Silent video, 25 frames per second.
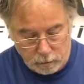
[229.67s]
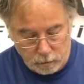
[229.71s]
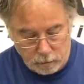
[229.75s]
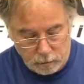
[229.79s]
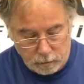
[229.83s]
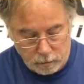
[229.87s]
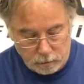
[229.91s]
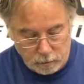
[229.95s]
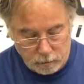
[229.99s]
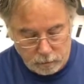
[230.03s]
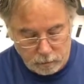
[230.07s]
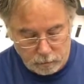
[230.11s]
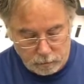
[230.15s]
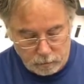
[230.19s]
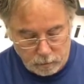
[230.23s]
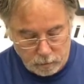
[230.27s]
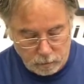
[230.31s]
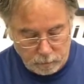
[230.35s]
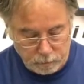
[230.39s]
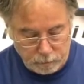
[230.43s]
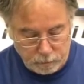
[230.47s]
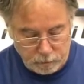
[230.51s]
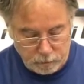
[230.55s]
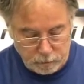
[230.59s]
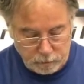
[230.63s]
Bring this
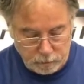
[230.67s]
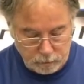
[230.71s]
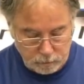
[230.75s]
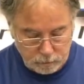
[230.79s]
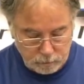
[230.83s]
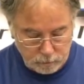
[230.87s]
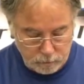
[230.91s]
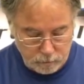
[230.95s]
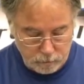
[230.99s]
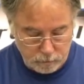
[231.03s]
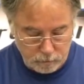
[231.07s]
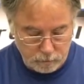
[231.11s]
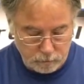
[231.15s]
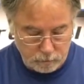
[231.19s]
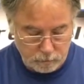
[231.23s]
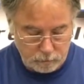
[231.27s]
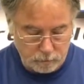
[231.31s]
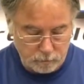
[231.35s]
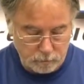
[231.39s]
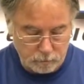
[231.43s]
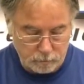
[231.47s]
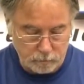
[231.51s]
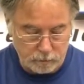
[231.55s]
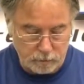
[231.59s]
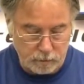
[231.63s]
up here.
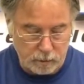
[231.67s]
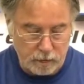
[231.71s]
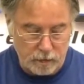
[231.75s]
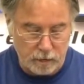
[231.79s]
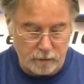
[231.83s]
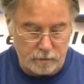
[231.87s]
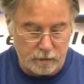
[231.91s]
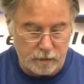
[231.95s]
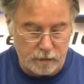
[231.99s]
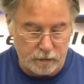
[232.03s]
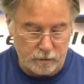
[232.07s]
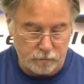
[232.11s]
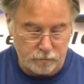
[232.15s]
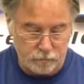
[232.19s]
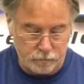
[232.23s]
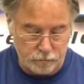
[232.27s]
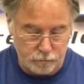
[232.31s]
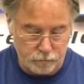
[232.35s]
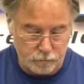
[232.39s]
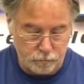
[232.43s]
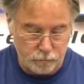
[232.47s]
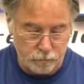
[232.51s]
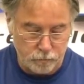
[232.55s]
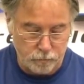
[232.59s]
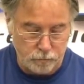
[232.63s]
Slide that
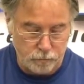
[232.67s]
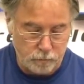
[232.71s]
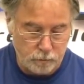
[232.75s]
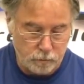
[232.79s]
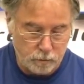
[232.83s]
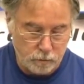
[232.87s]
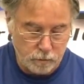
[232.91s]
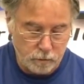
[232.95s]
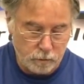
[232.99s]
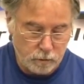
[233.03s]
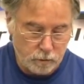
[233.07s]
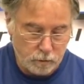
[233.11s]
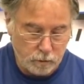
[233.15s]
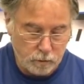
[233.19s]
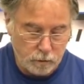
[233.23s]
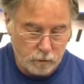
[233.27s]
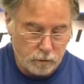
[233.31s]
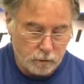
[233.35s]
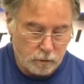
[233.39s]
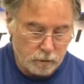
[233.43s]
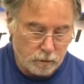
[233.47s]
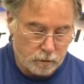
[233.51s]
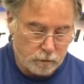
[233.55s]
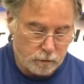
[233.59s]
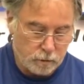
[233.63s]
through.
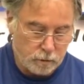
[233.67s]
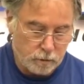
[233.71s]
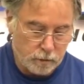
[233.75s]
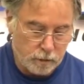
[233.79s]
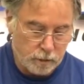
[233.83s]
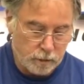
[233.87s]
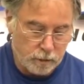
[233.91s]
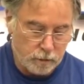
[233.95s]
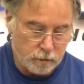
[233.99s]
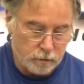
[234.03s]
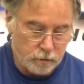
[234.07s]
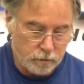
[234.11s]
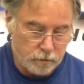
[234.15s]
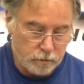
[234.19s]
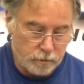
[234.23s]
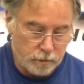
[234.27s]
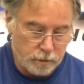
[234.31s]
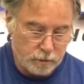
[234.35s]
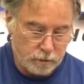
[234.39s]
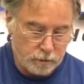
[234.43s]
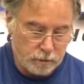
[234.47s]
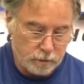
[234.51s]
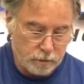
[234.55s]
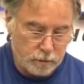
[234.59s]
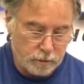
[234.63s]
Tighten your
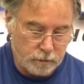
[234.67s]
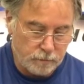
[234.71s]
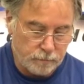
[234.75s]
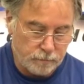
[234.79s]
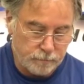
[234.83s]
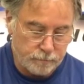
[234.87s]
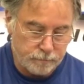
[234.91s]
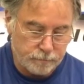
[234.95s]
nut down.